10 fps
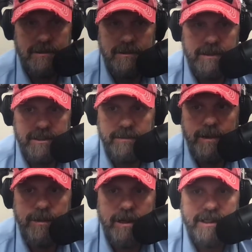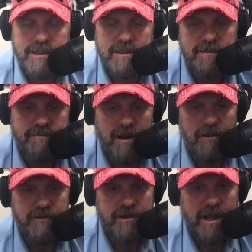these are the people that like to follow
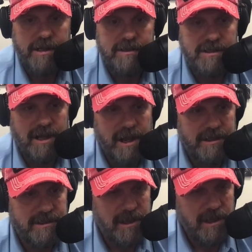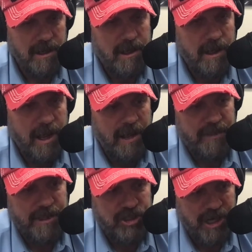the science, the science and
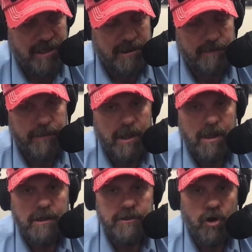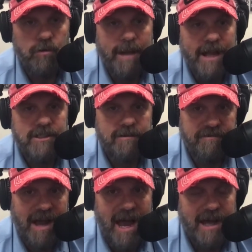the agenda don't match the
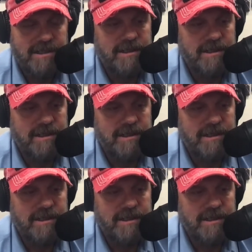facts.